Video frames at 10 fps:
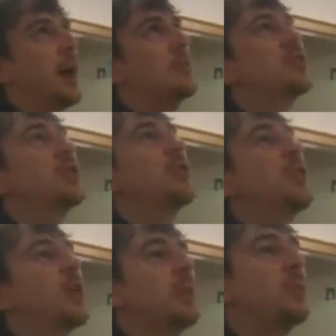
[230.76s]
I'm sure
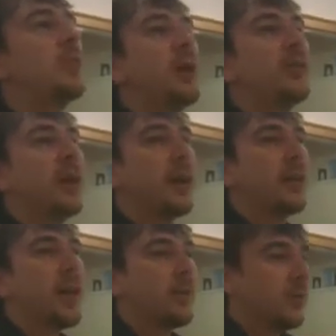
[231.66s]
there are people out
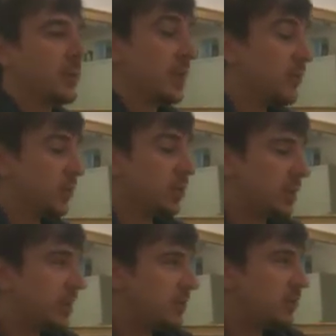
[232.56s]
there that will give you an
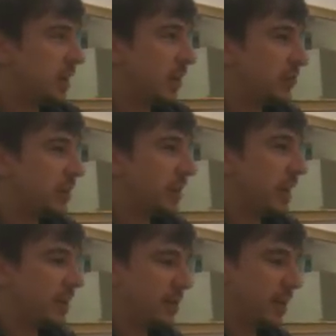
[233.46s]
initiation
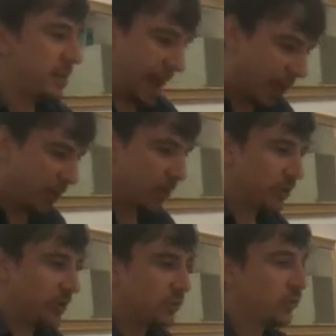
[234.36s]
that says, now
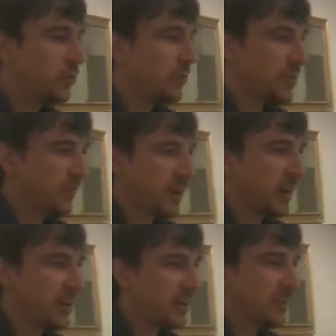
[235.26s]
you're a true
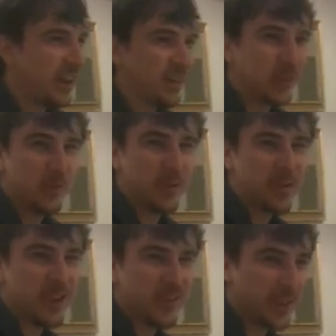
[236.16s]
Luciferian now that you've
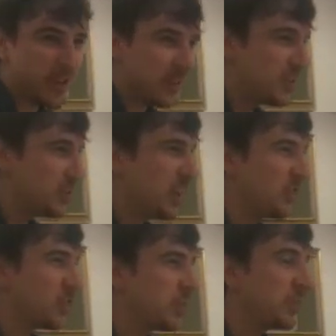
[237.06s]
received this
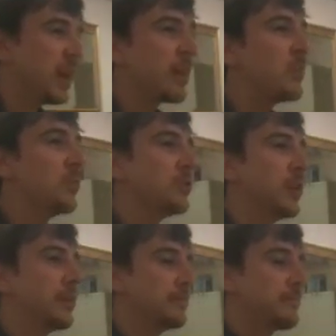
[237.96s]
initiation, but that's bullshit.